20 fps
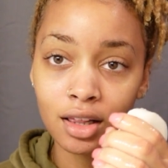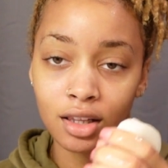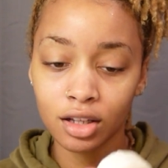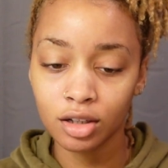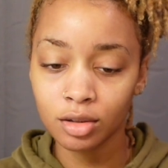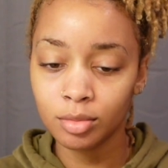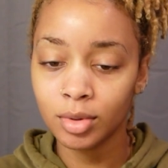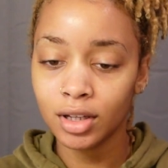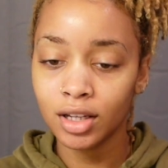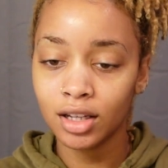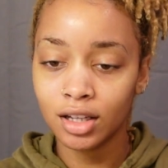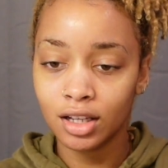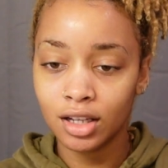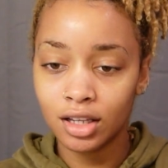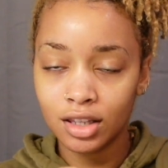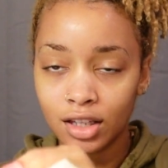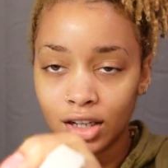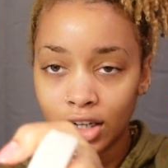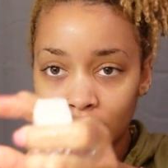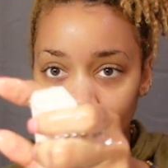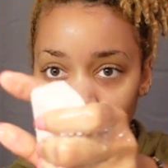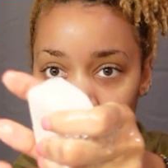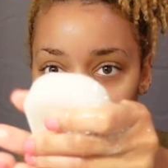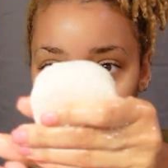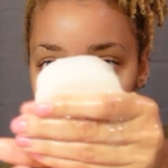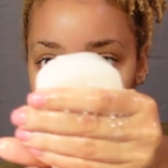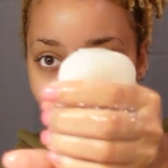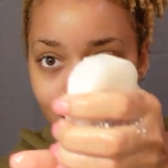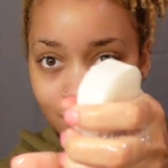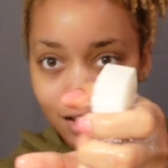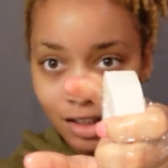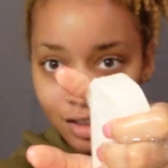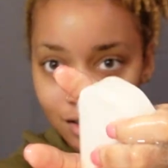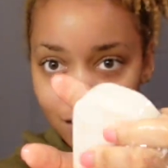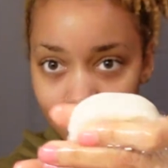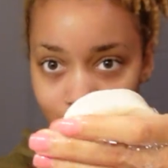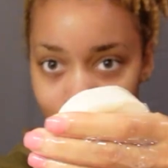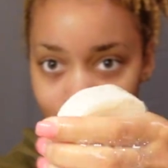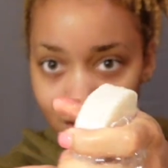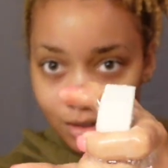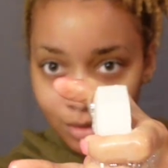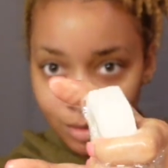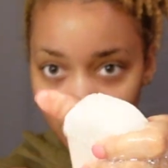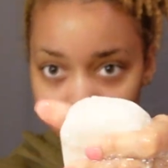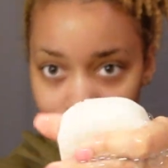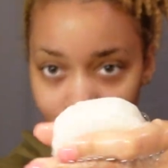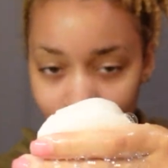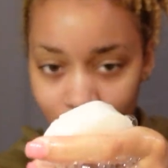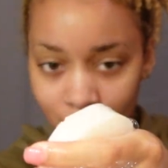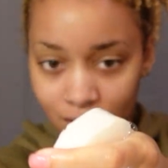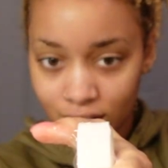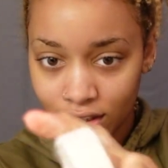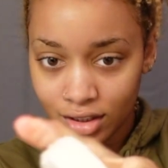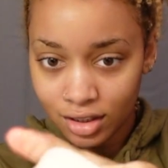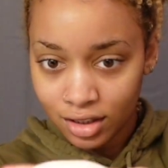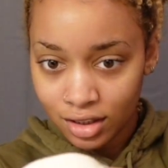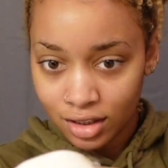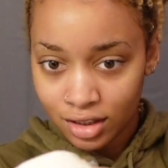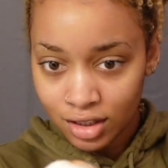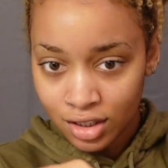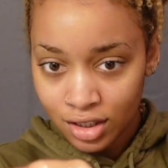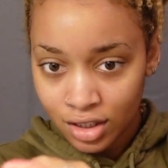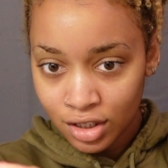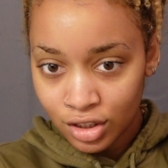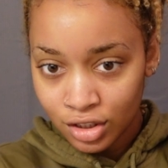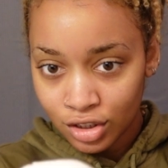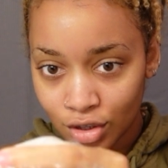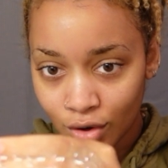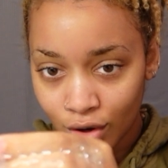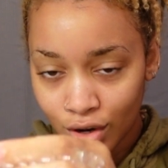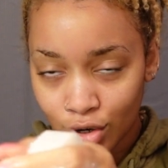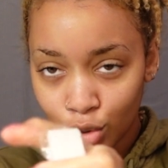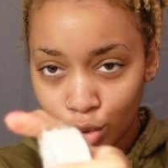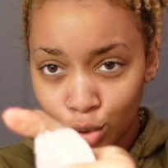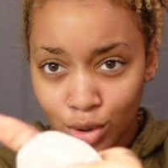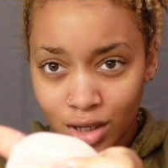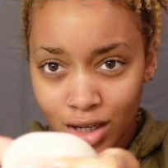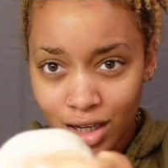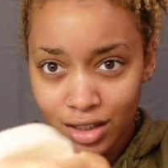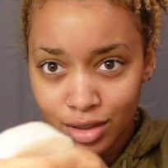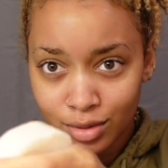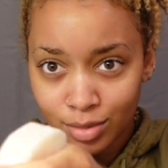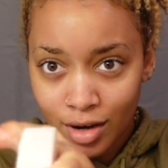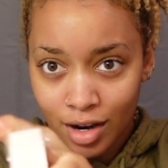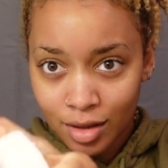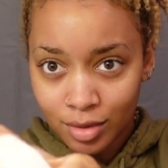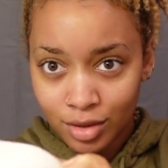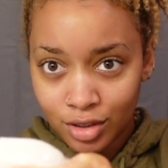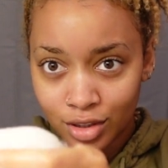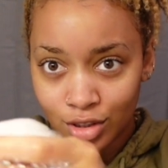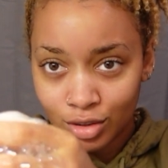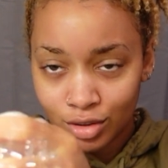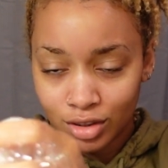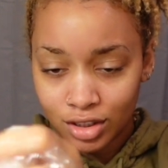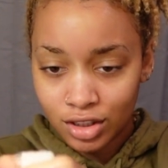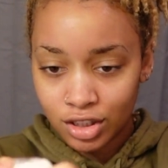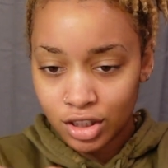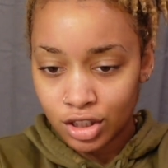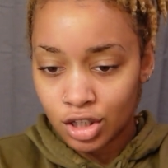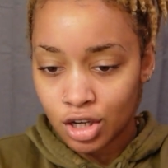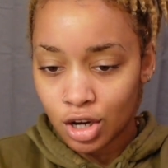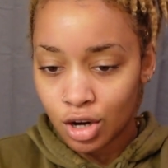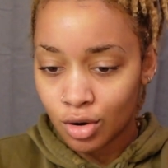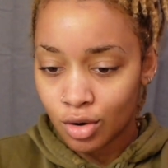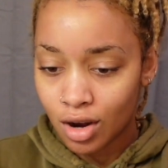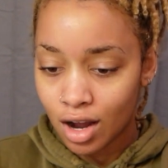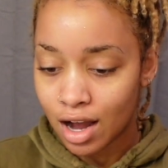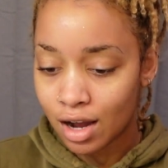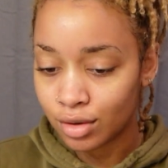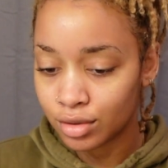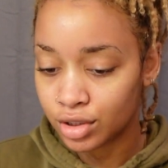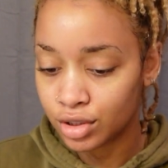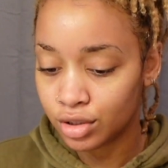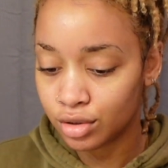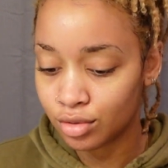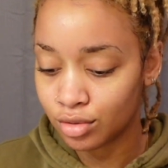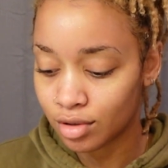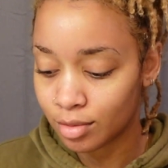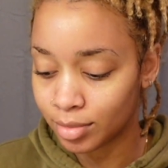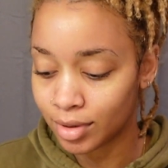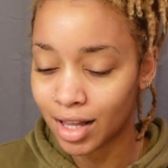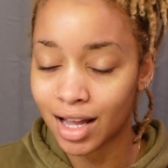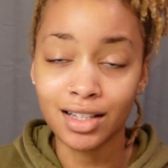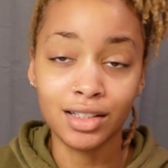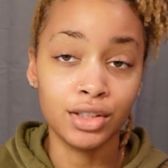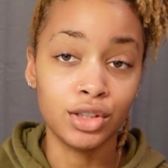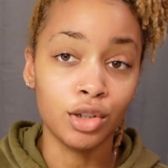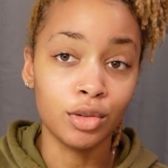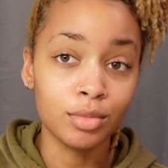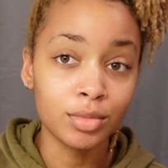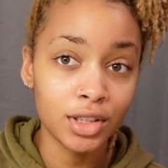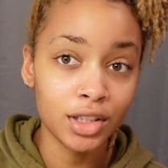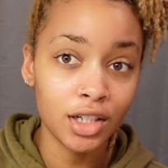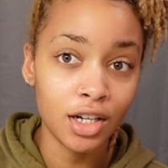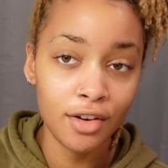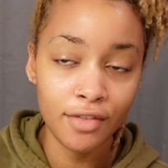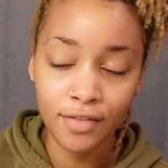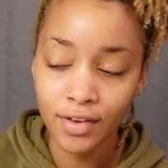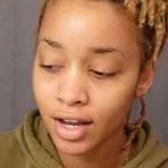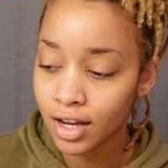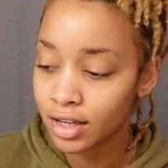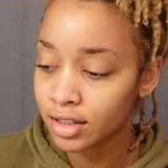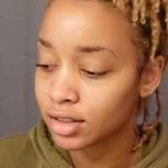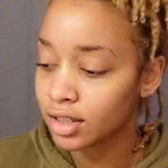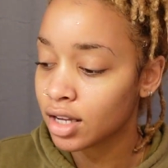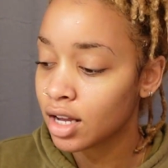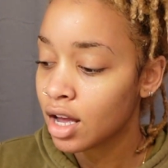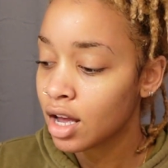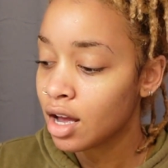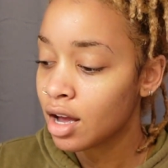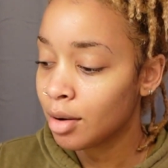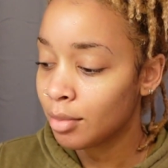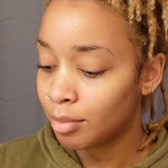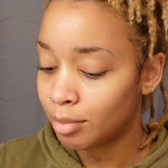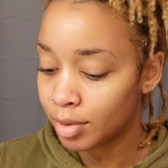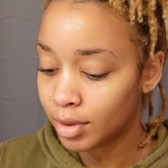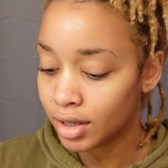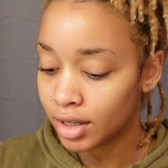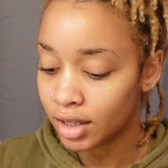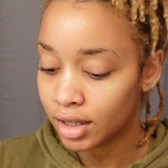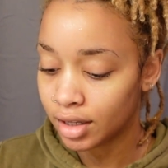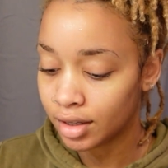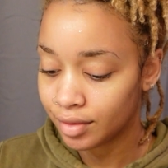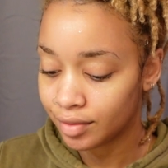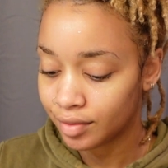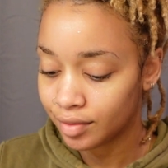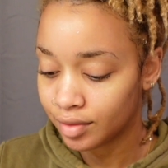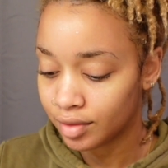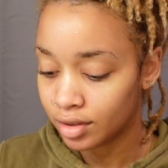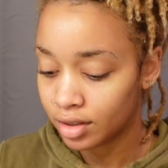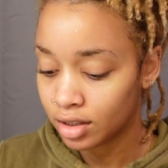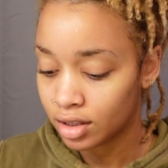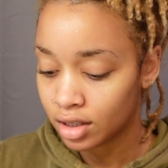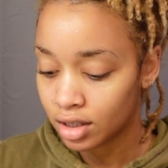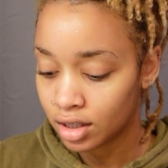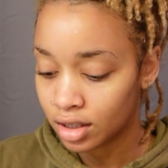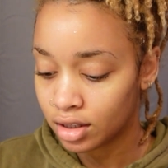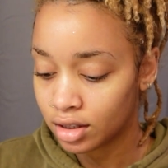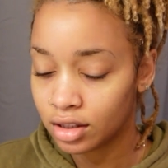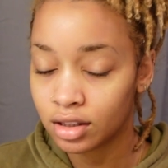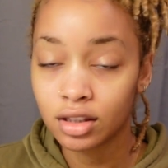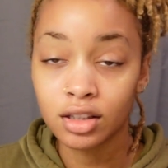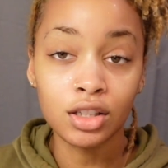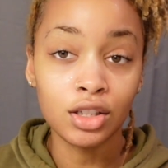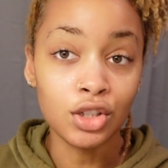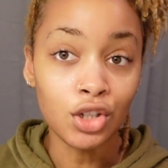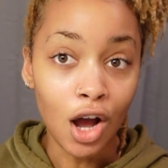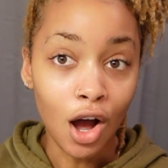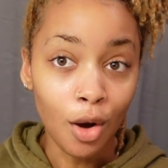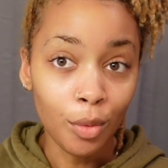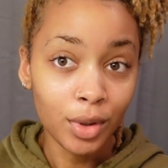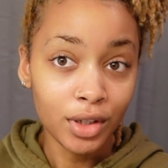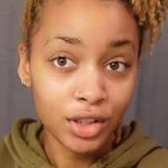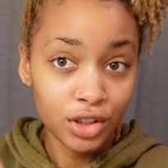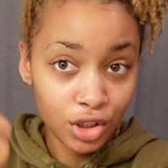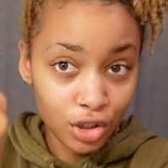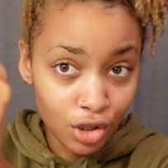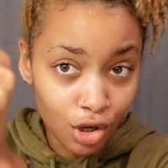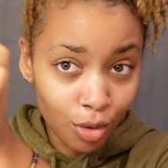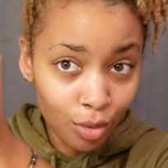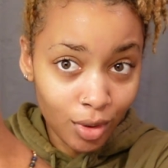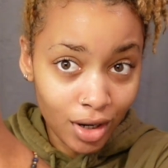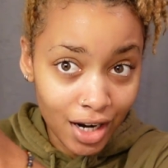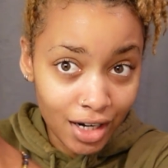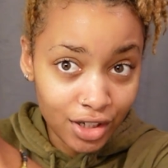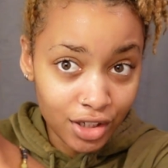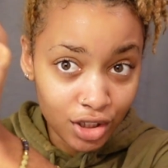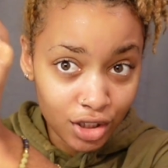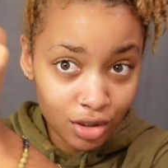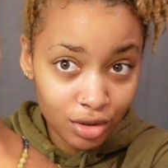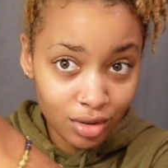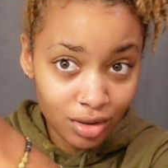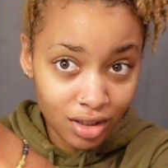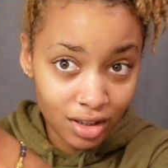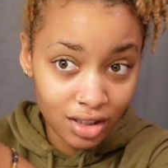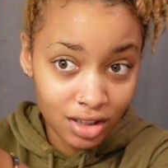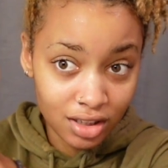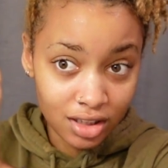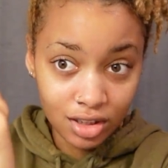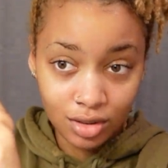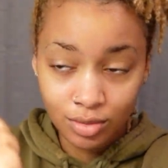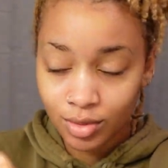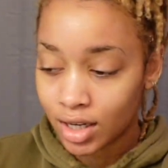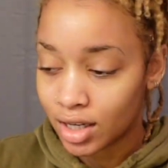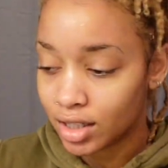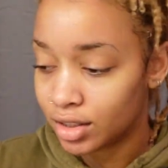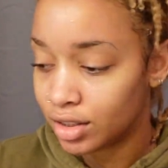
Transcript: a little bit and then I go like this with it. So I know you guys probably don't need to know how to apply soap to your face, but y'all wanted to know what I do, and this is what I